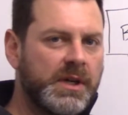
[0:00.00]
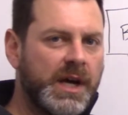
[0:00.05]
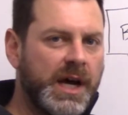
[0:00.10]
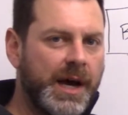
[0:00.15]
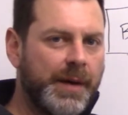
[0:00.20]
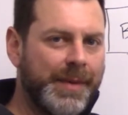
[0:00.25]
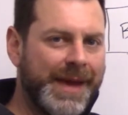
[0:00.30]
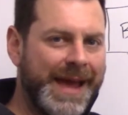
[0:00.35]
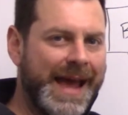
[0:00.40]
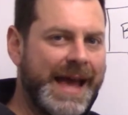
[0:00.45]

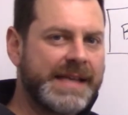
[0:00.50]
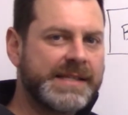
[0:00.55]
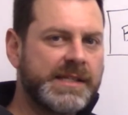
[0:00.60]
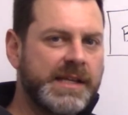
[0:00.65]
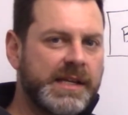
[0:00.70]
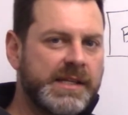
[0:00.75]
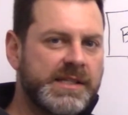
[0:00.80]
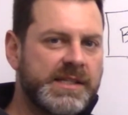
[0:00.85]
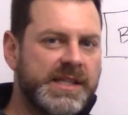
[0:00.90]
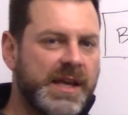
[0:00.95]

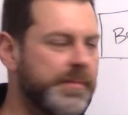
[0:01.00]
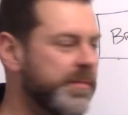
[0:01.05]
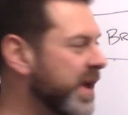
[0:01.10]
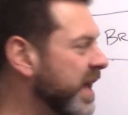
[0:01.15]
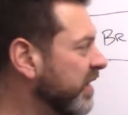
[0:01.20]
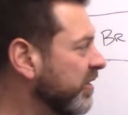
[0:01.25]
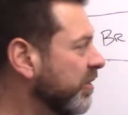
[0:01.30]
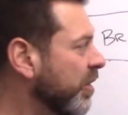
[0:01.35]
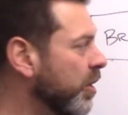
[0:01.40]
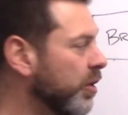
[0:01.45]
assets that
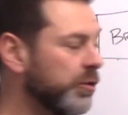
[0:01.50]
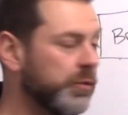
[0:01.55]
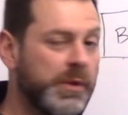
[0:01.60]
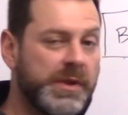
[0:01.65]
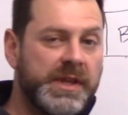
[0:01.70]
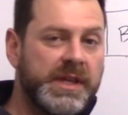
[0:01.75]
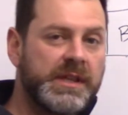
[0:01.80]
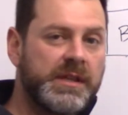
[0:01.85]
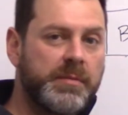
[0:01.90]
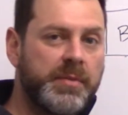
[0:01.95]
may load
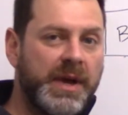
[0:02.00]
within the